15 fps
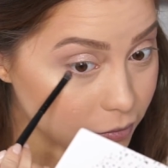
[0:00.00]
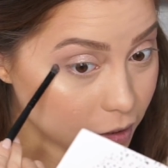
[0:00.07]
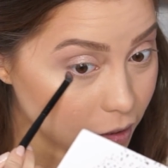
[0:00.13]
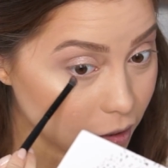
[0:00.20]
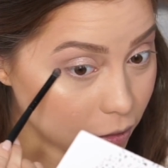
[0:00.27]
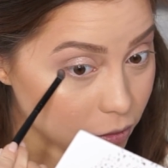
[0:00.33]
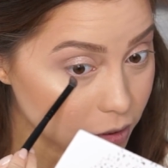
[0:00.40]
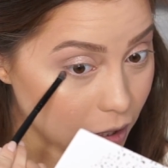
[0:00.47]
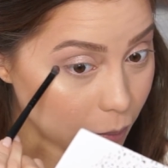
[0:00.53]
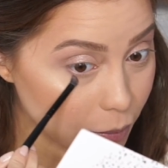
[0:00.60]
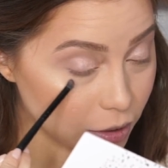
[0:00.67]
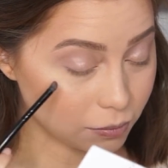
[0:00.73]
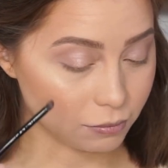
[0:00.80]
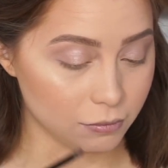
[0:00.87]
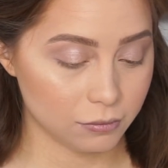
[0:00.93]
Like I was
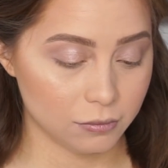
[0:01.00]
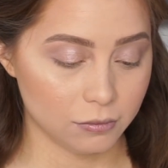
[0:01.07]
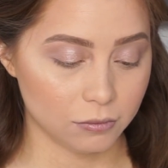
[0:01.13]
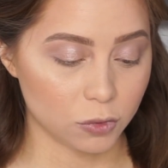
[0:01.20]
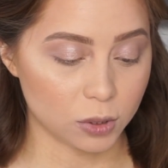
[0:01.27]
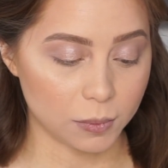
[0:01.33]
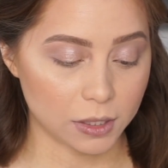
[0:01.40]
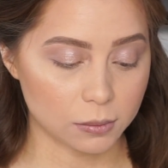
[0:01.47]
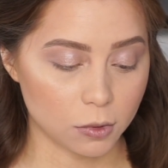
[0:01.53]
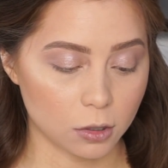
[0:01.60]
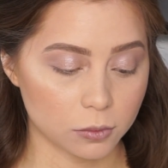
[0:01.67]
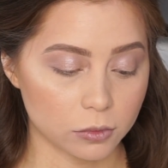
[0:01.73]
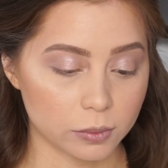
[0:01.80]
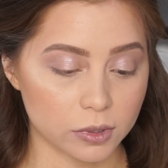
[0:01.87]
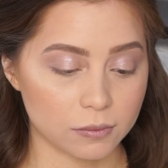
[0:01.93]
happy with my
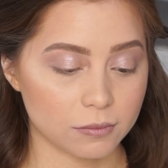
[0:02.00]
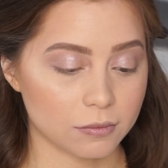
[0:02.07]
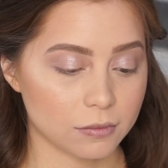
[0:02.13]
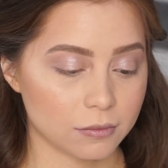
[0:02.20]
small boobs.